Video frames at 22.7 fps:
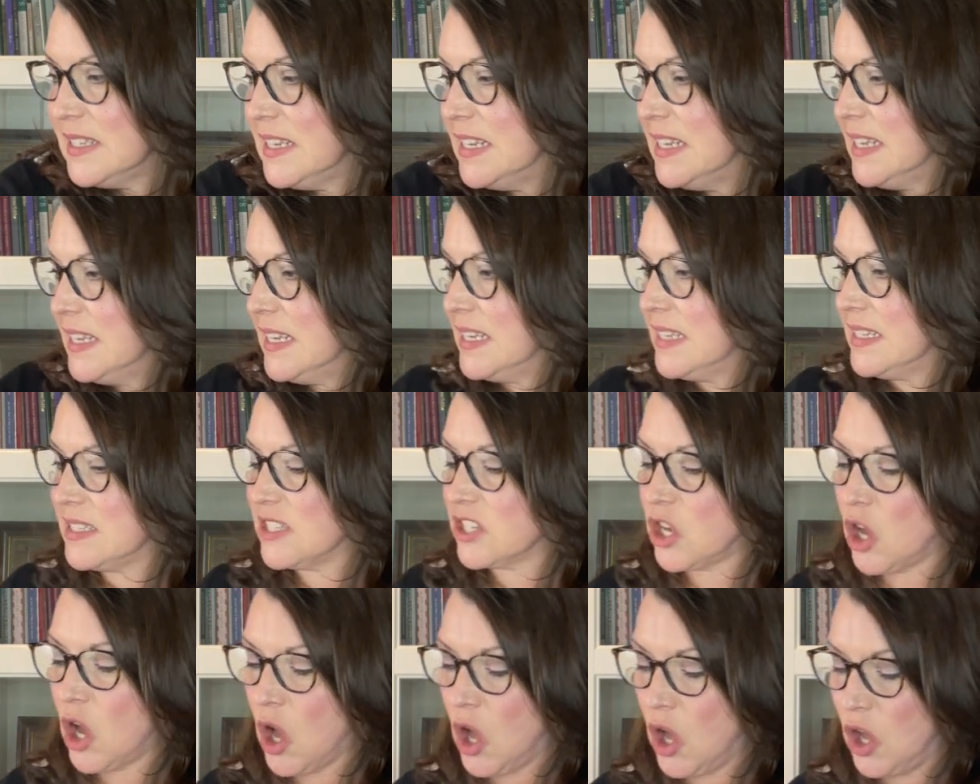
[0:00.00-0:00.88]
is
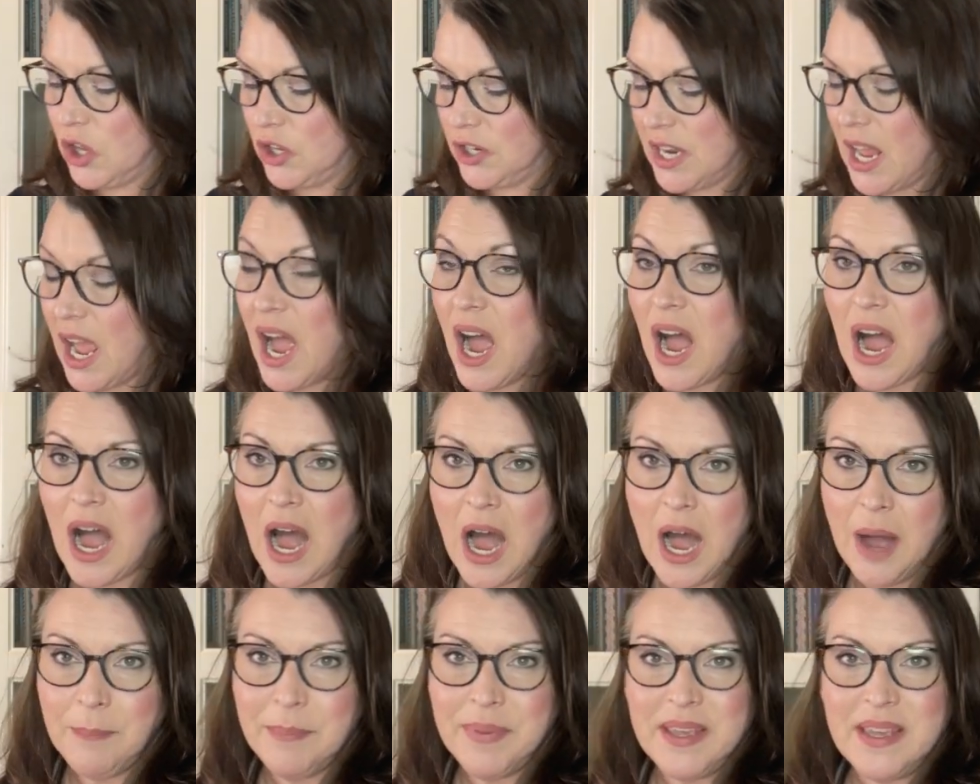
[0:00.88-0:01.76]
called
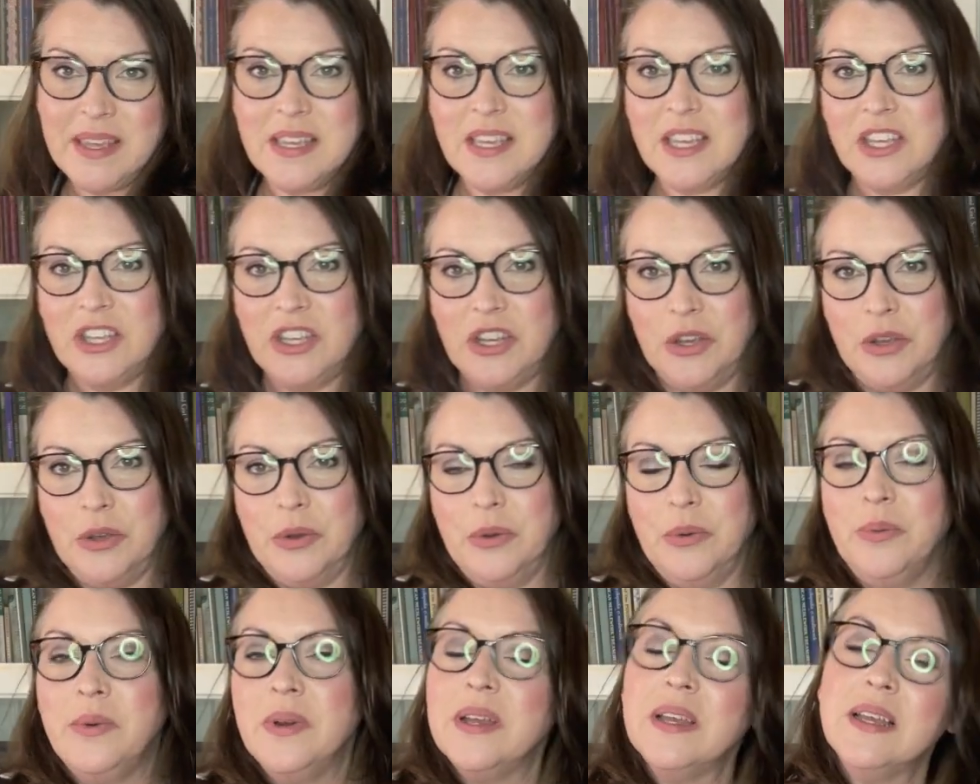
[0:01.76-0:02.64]
Hoppy
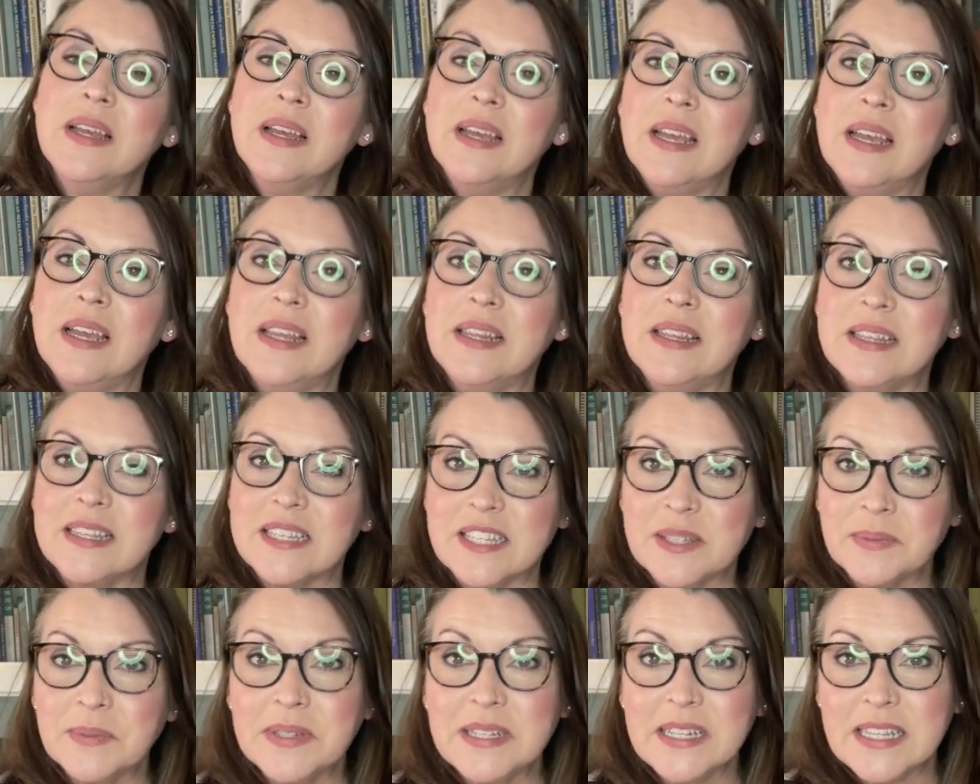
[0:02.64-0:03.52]
Ewe, and
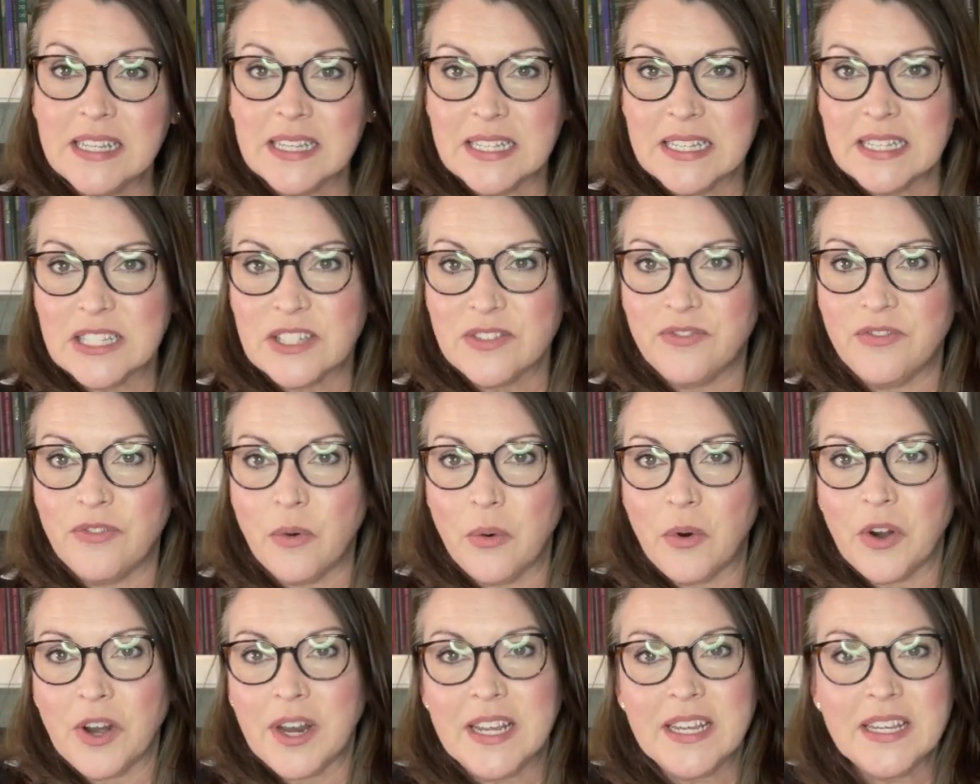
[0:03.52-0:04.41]
this one is
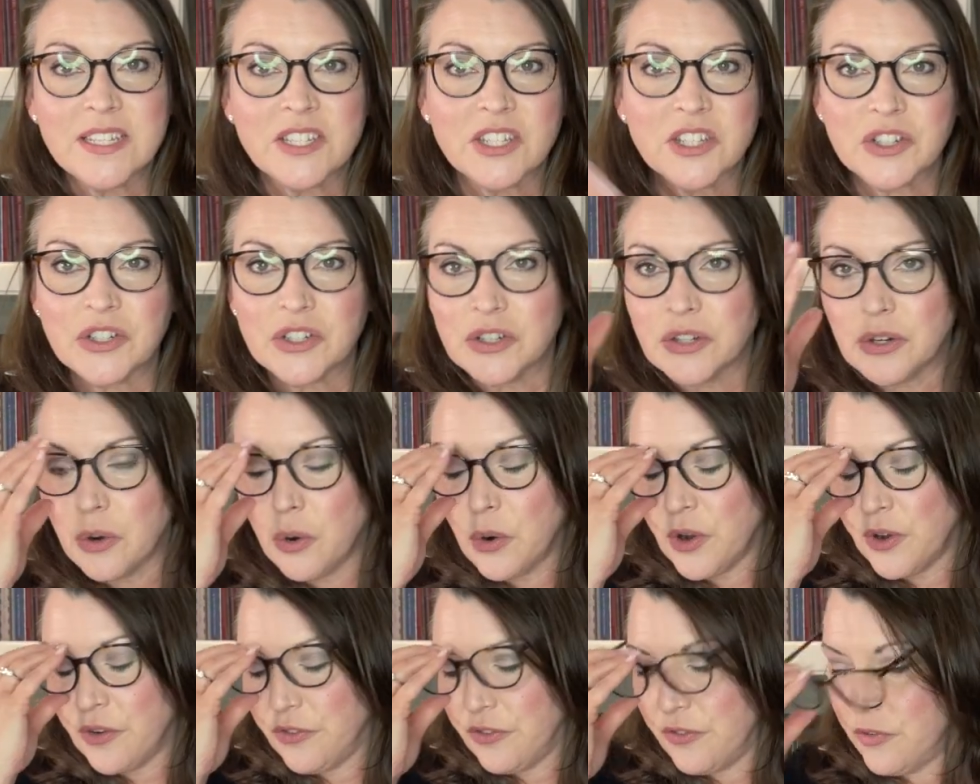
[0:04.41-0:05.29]
for Easter
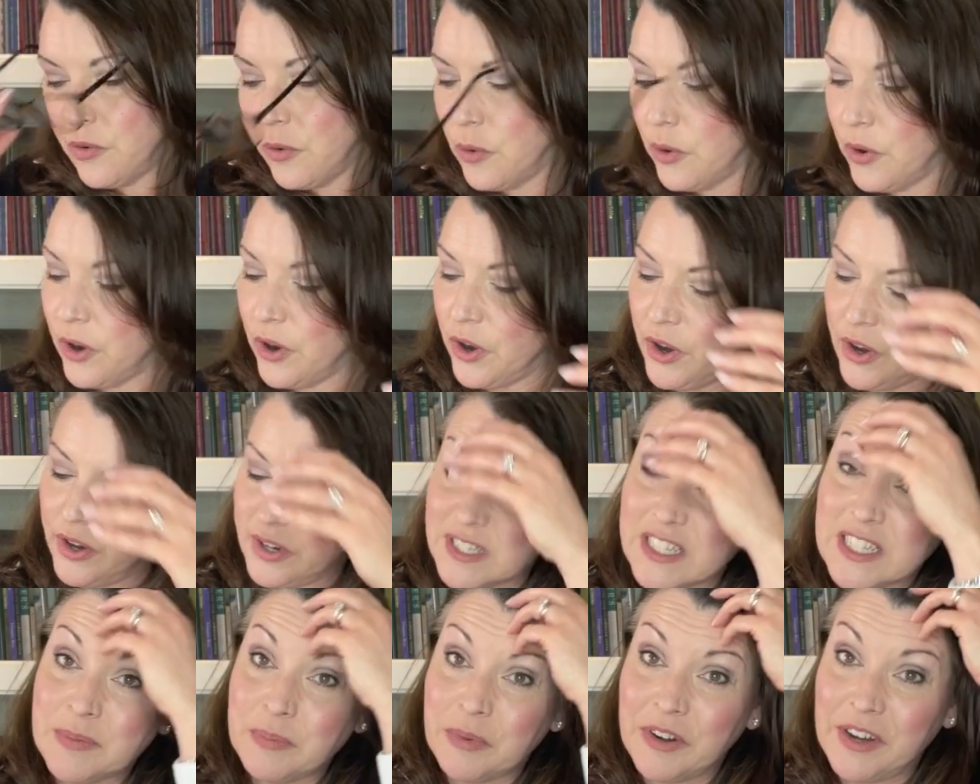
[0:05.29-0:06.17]
or for
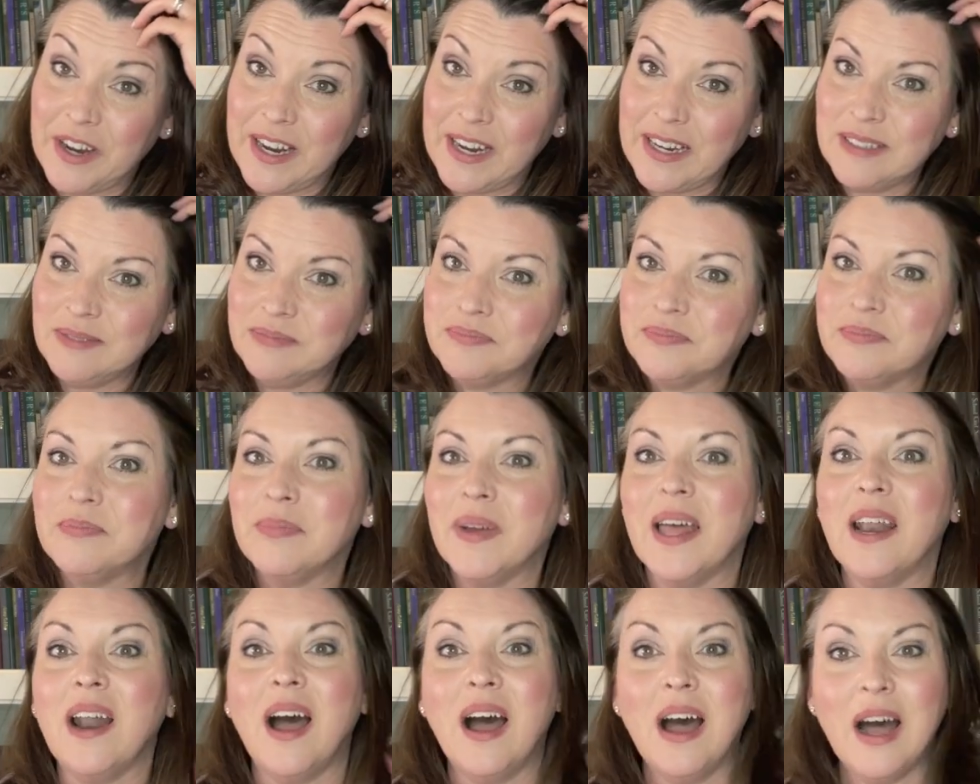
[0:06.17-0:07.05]
spring,
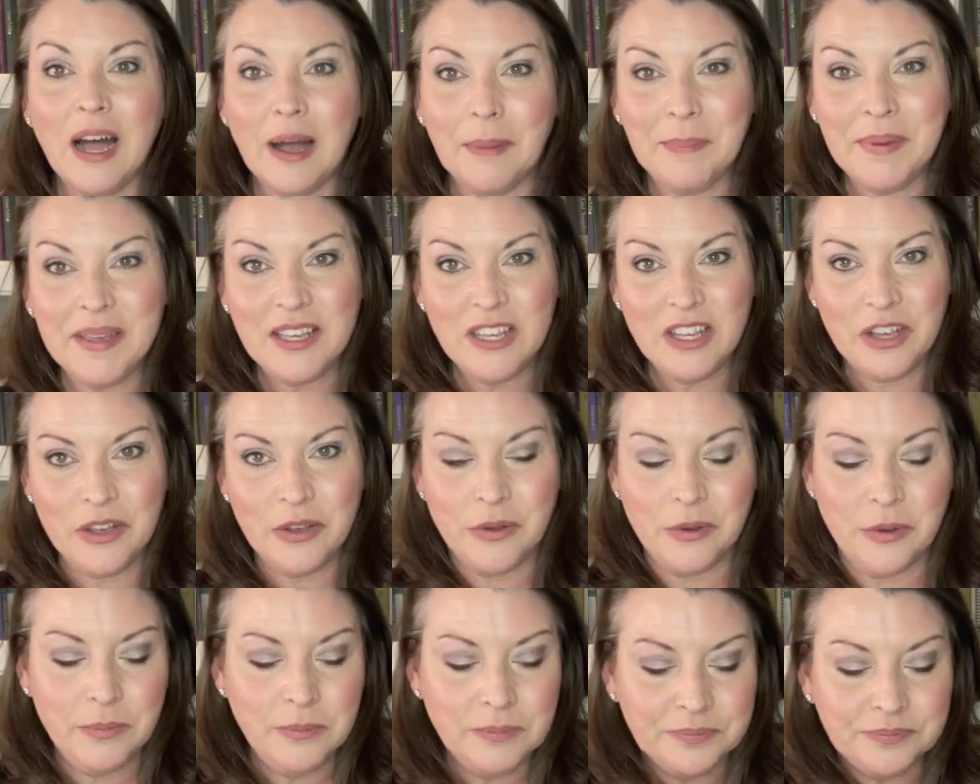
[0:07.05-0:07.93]
but Hoppy
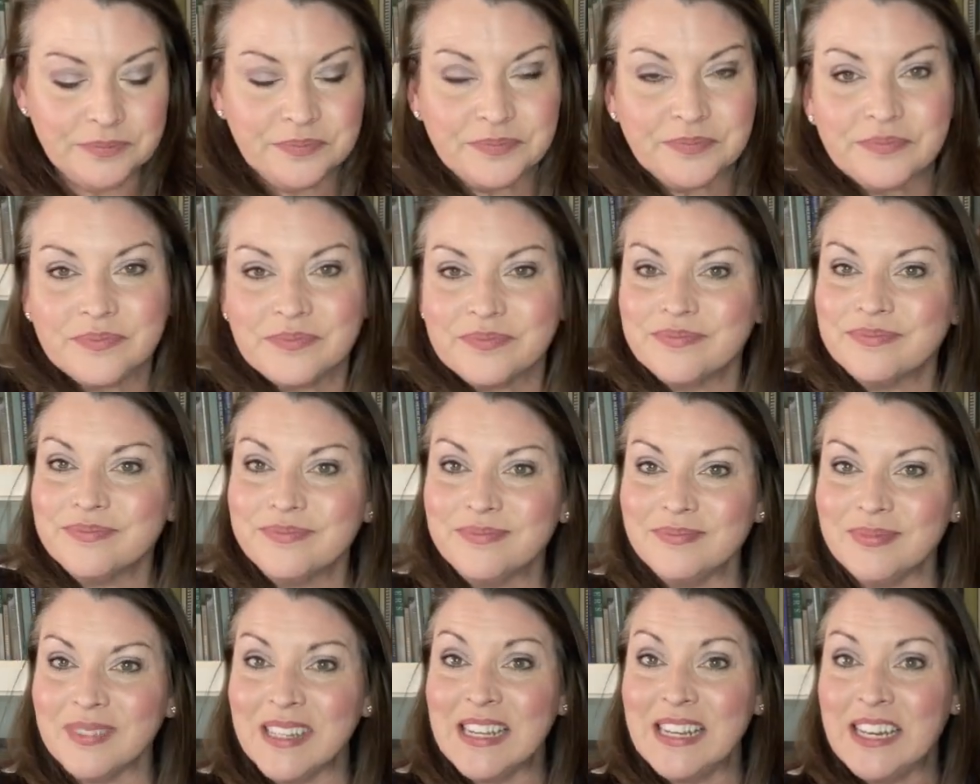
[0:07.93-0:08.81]
Ewe,
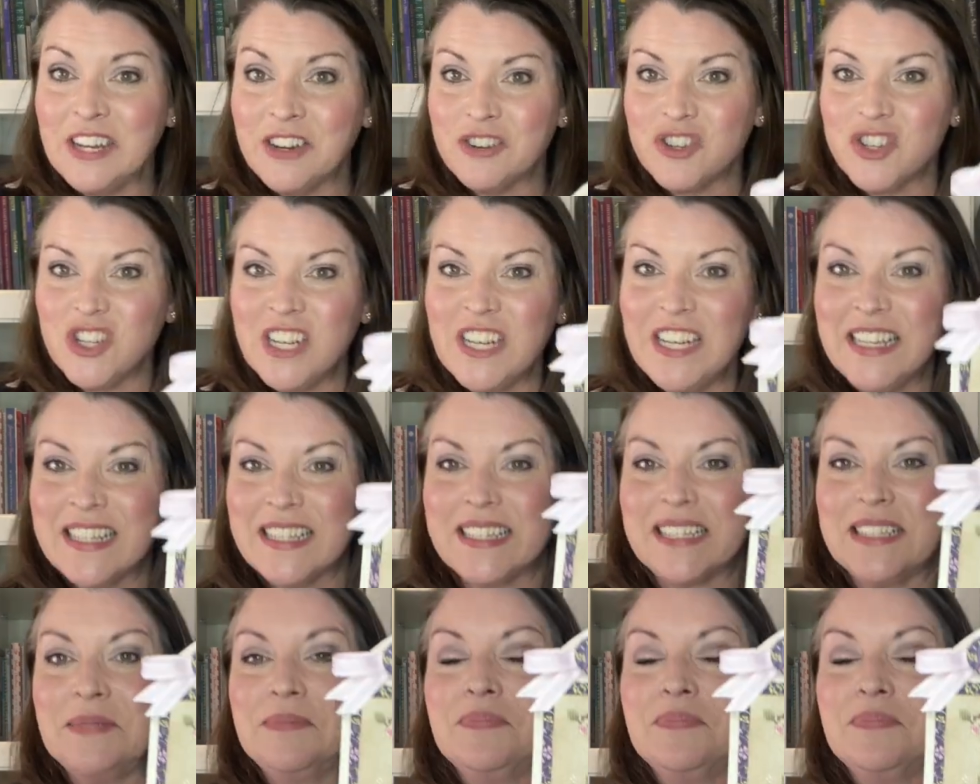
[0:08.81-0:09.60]
and here she is.